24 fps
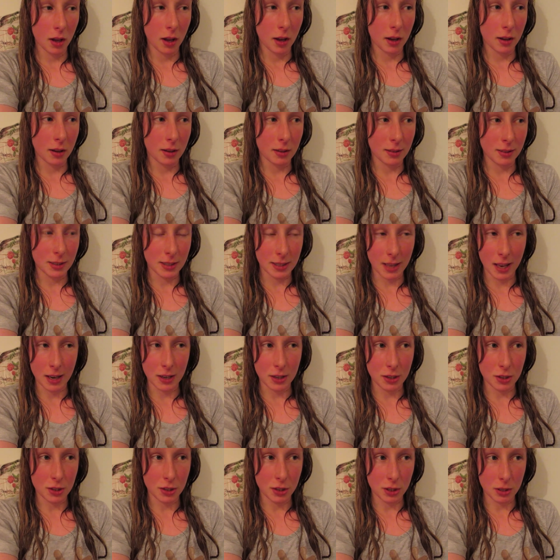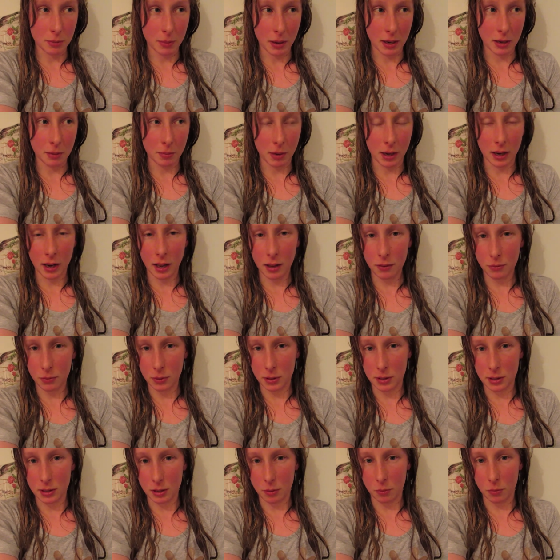consent to spend my life
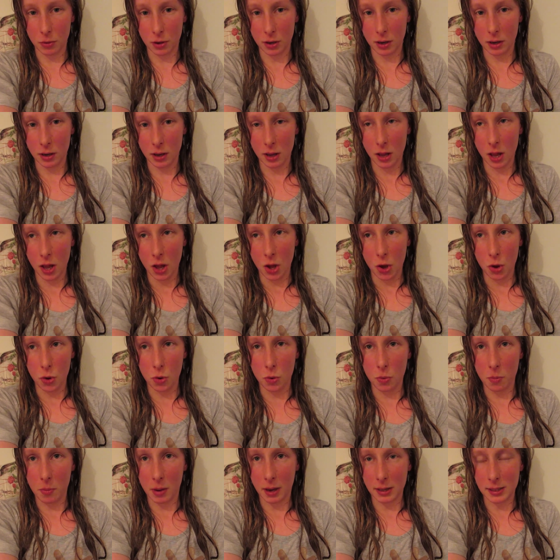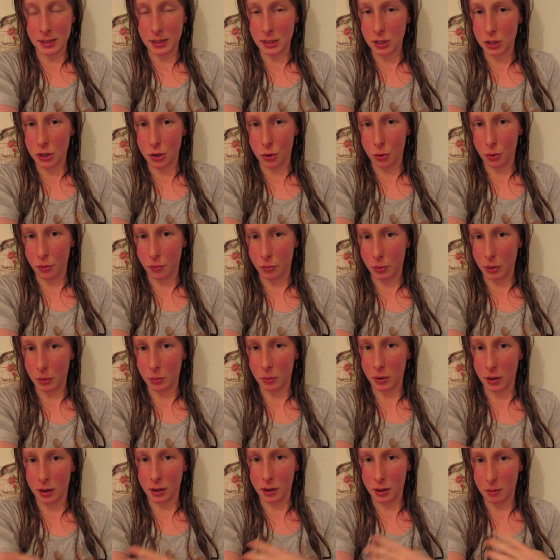with someone whom I didn't know if we
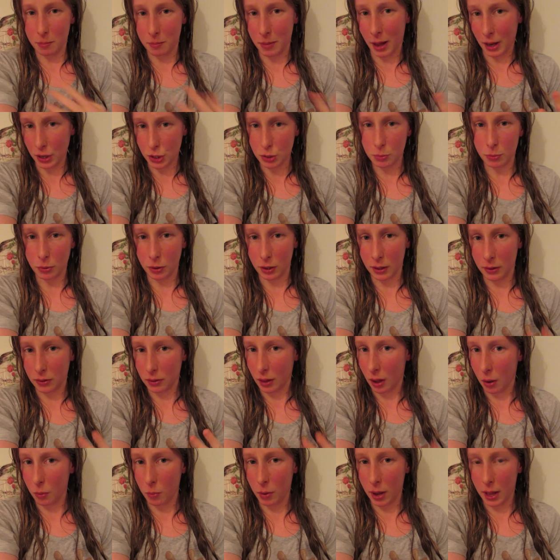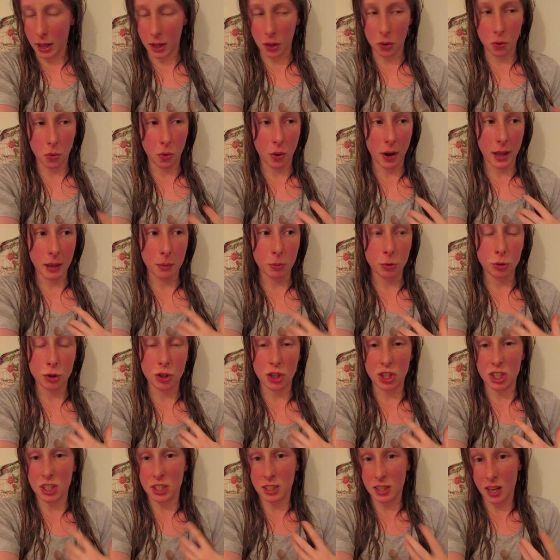were compatible in that way or able
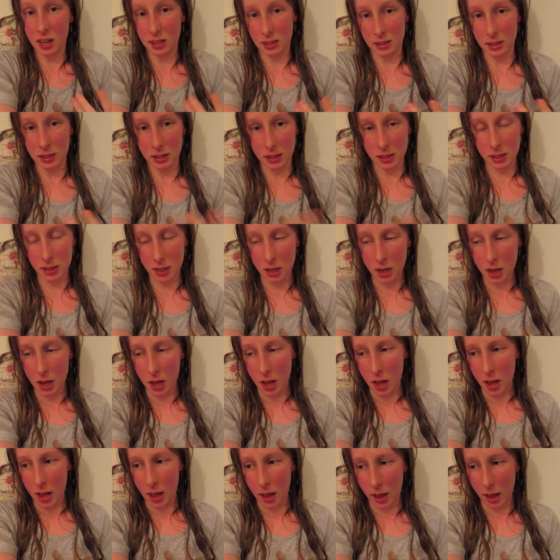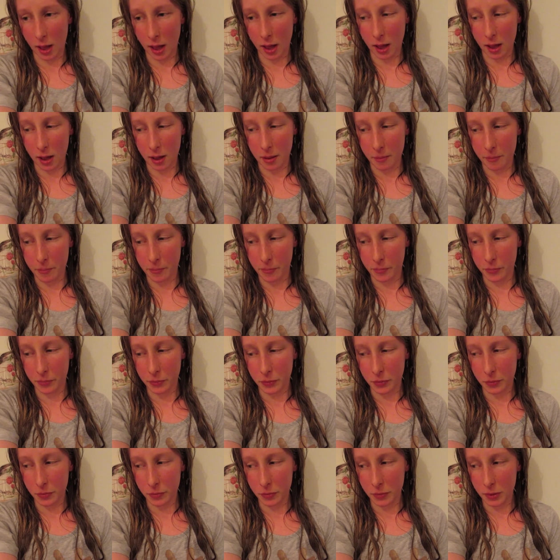to discuss it. Um,
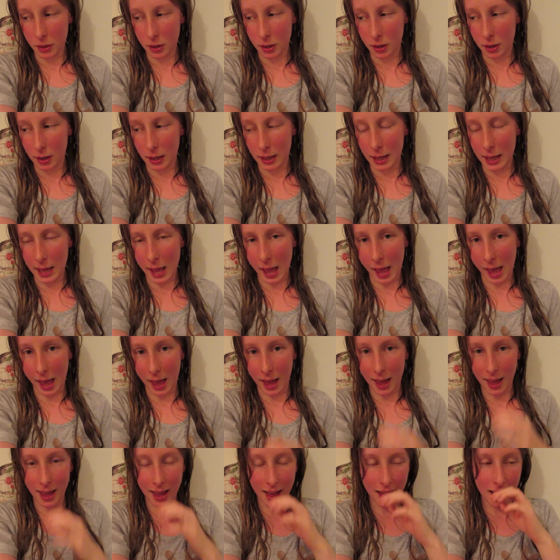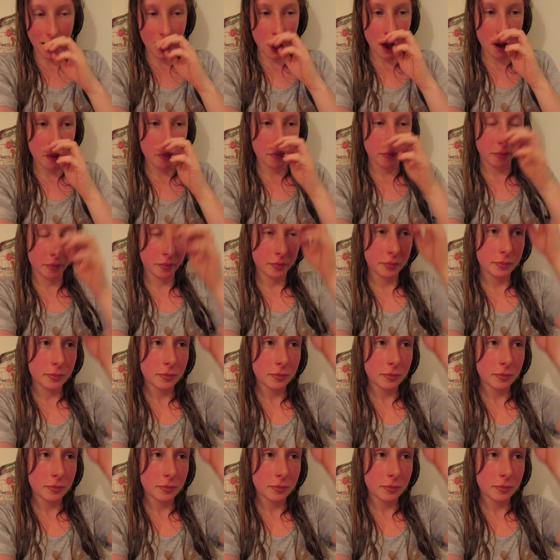yeah. Um,